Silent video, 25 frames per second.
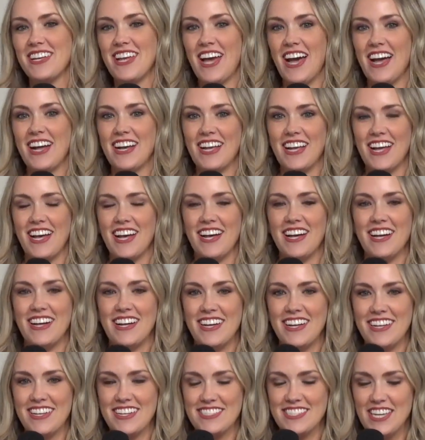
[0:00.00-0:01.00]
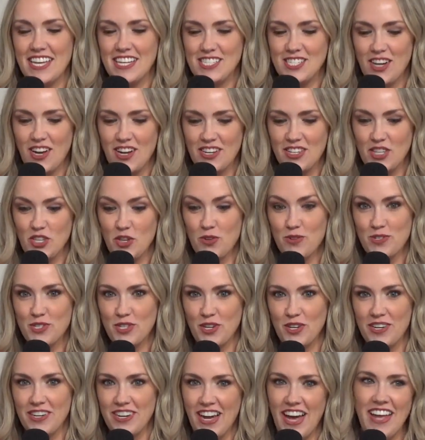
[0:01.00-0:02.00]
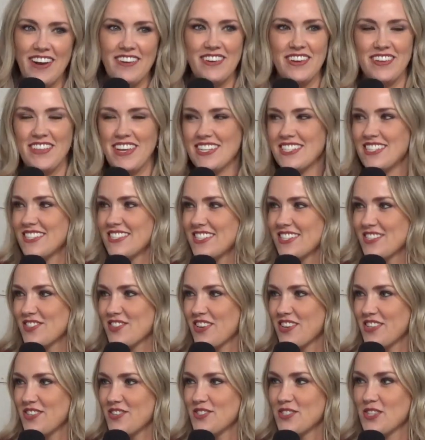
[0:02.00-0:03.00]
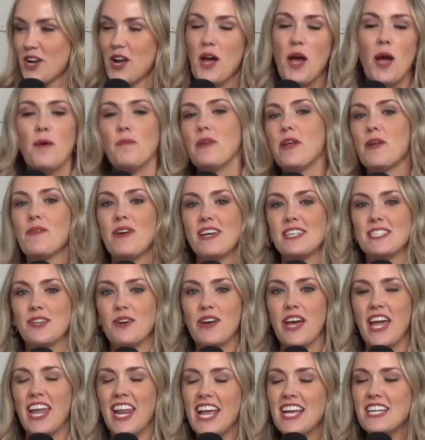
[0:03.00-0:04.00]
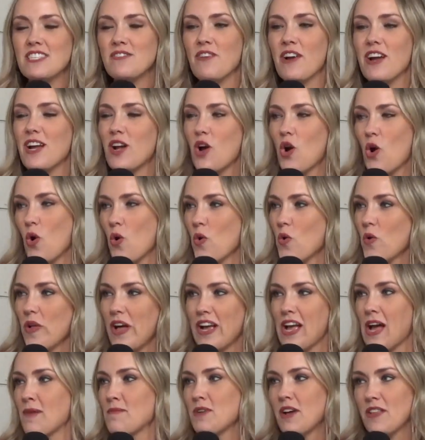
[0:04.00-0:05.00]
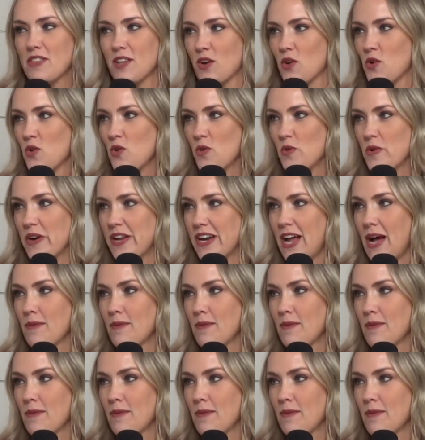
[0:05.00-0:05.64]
Yeah. TikTok user. I don't know. That sounds like a drug user. But anyway, and he's very cool. Like I'm not the cool one.